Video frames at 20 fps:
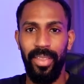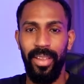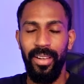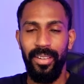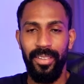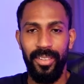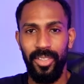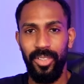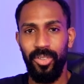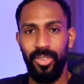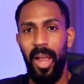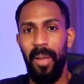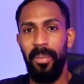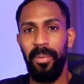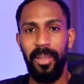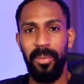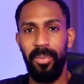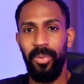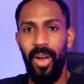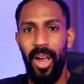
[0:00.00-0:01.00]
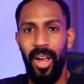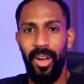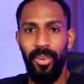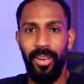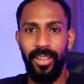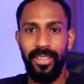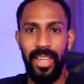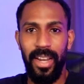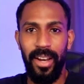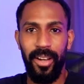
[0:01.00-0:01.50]
describing the progress
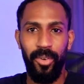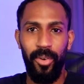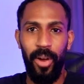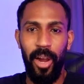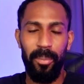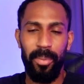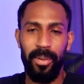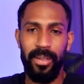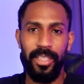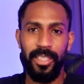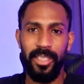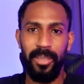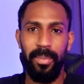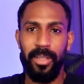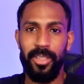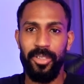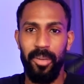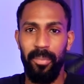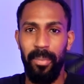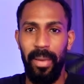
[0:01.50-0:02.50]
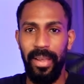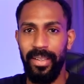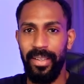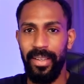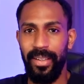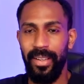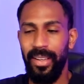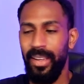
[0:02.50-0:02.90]
that our grant participants are making.